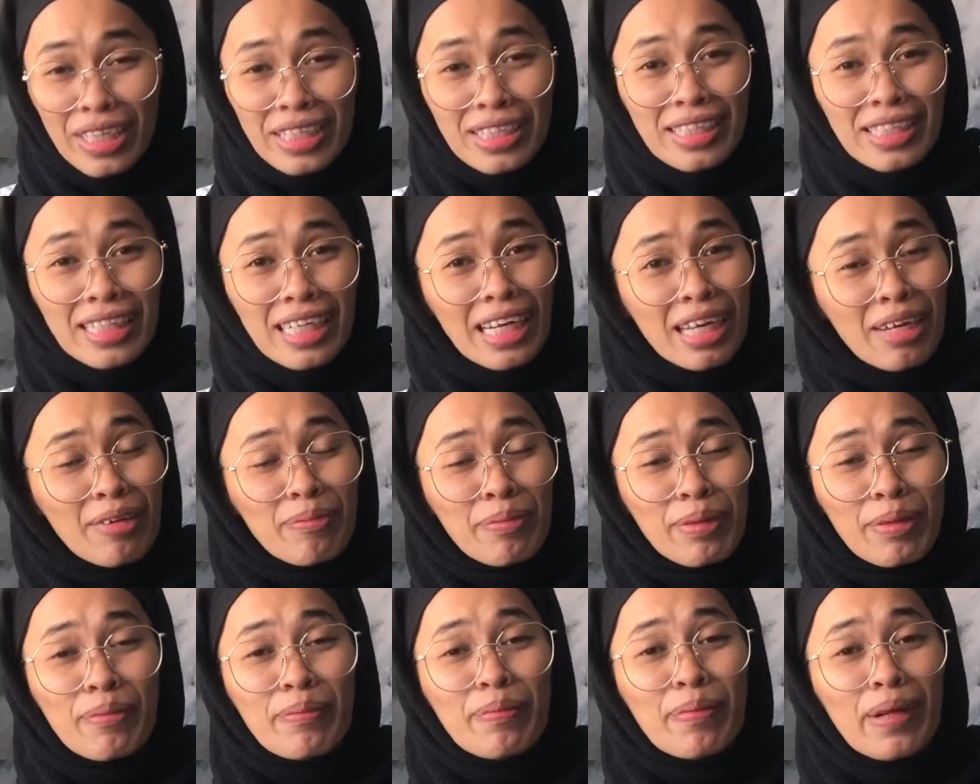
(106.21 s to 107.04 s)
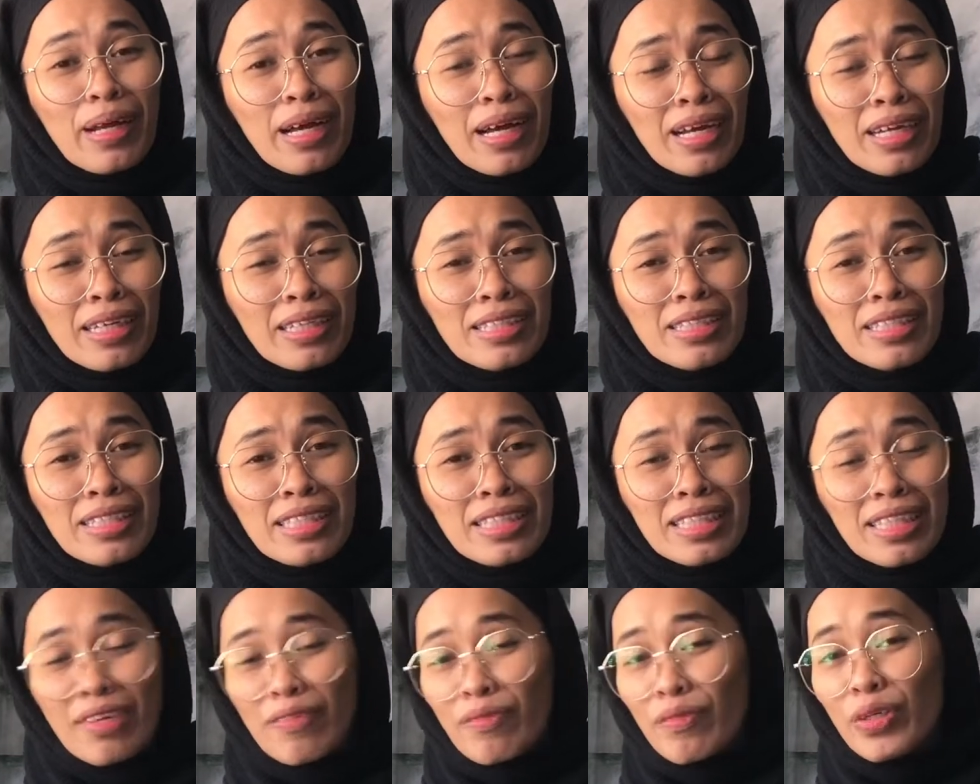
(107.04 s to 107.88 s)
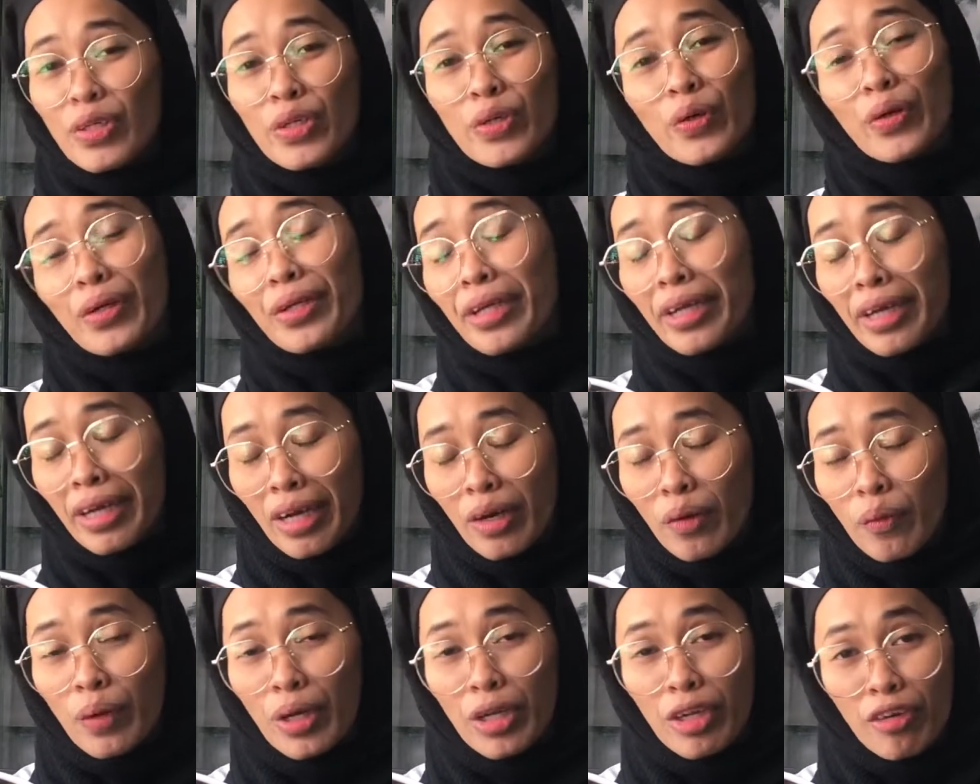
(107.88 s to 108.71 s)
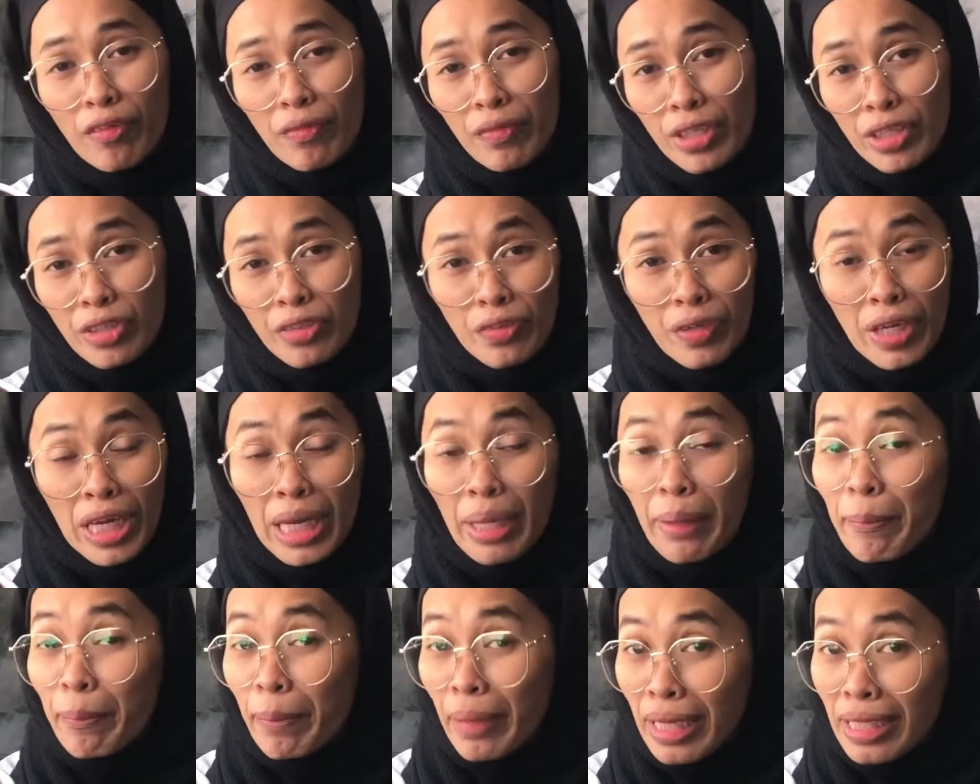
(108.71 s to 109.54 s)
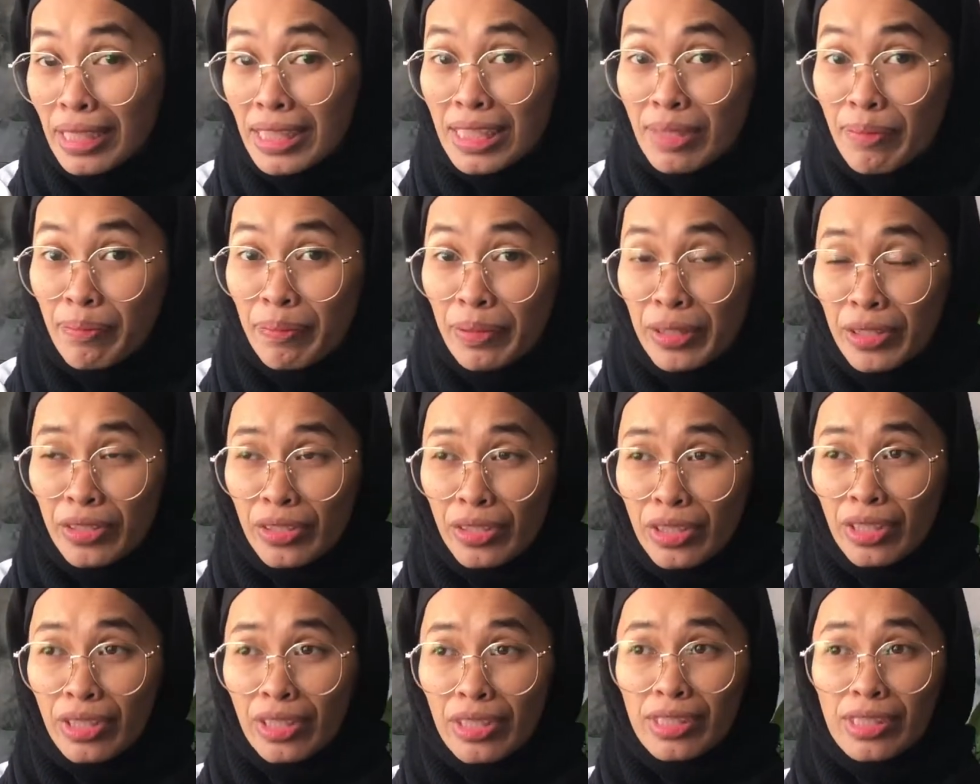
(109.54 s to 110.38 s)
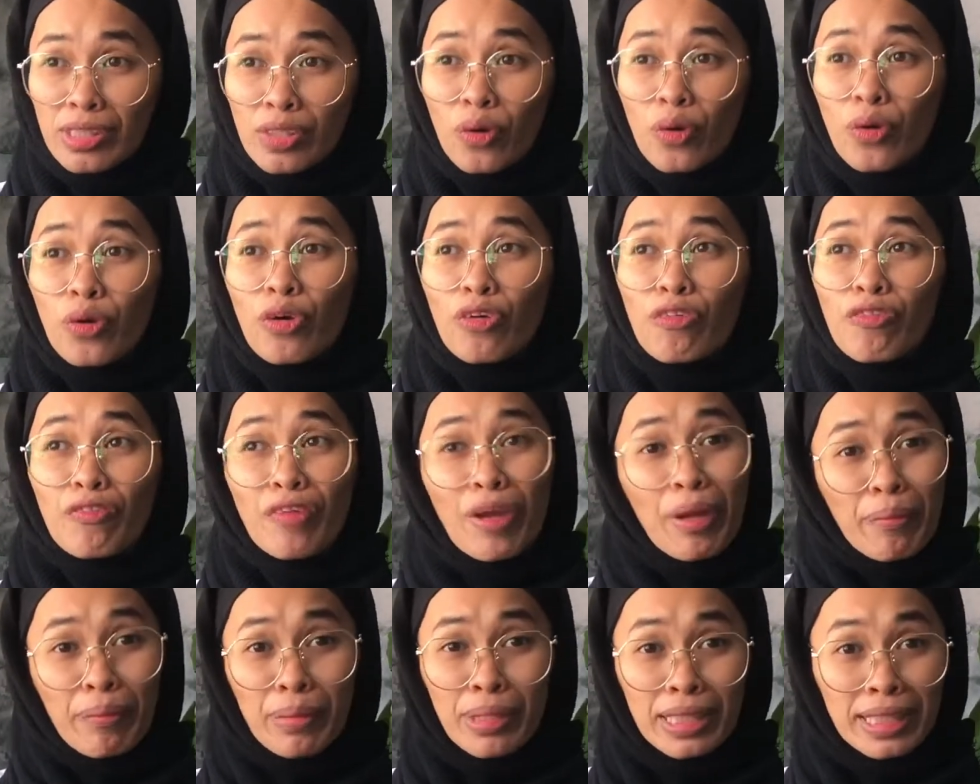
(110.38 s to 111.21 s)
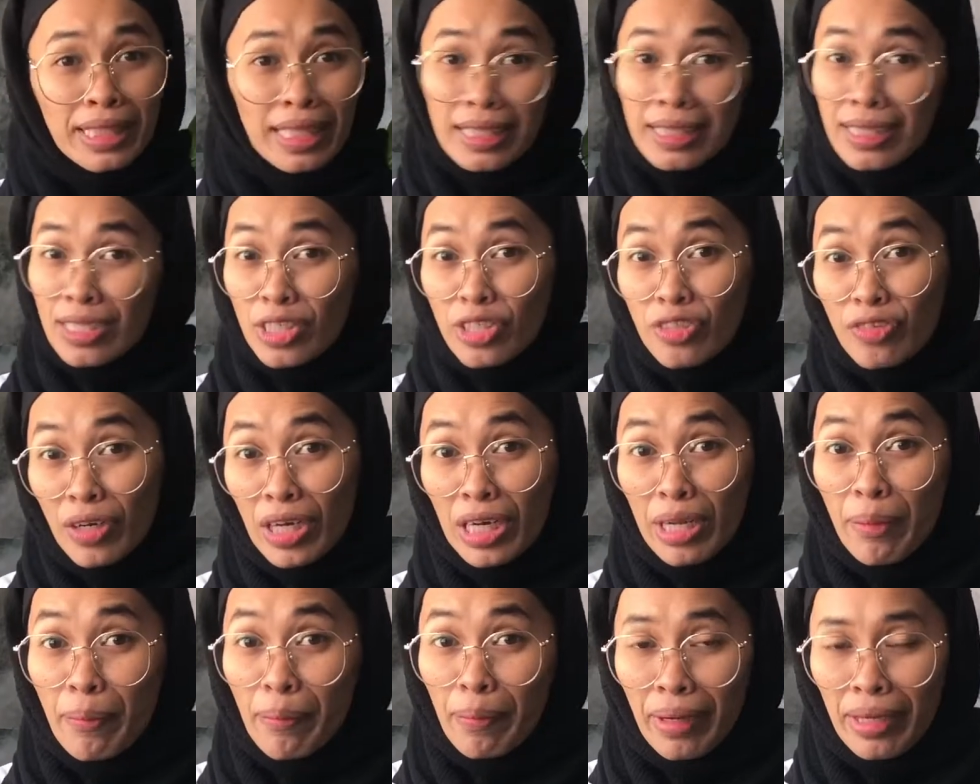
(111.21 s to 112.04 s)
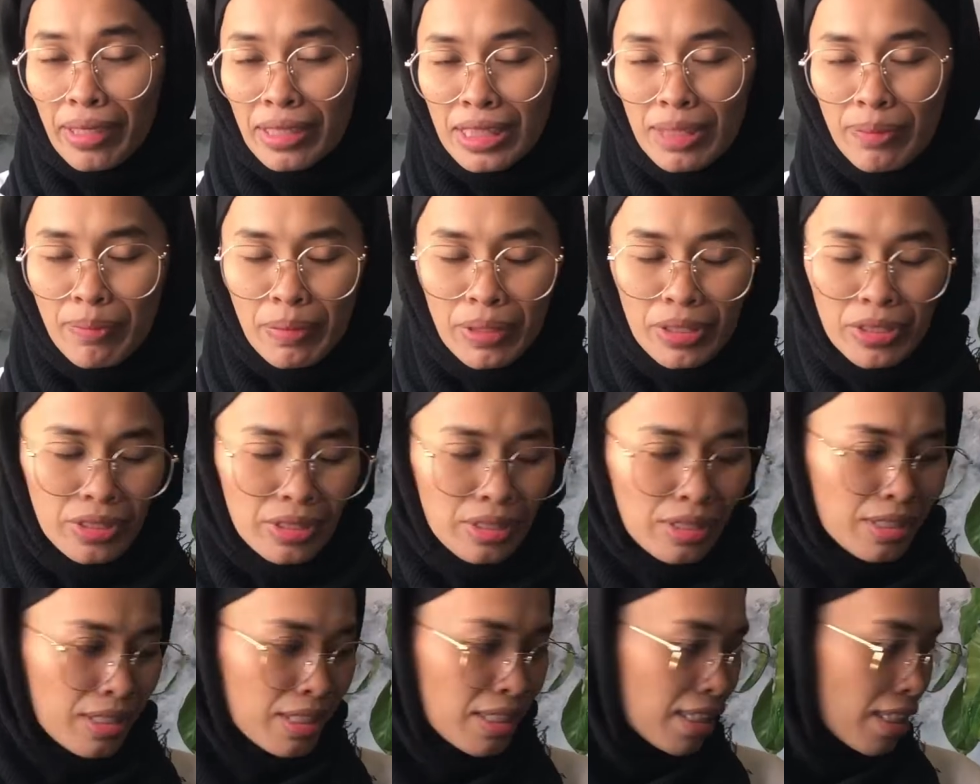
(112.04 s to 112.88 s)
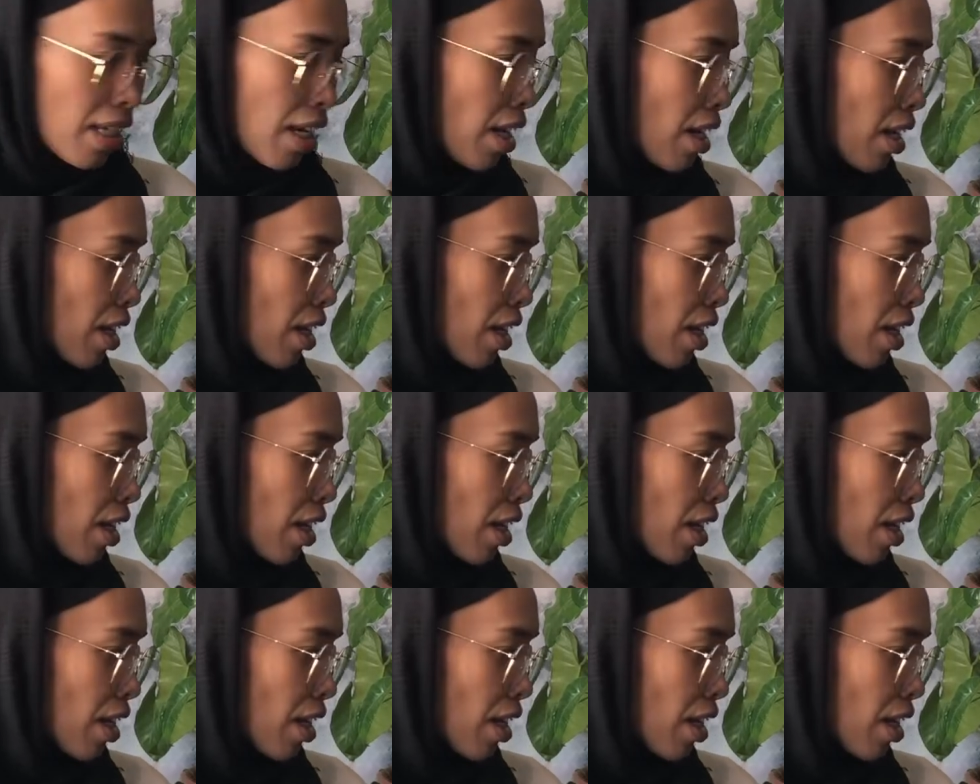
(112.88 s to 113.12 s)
climbing plants even though they are one of the trailing plant species or famous as a trailing plant species.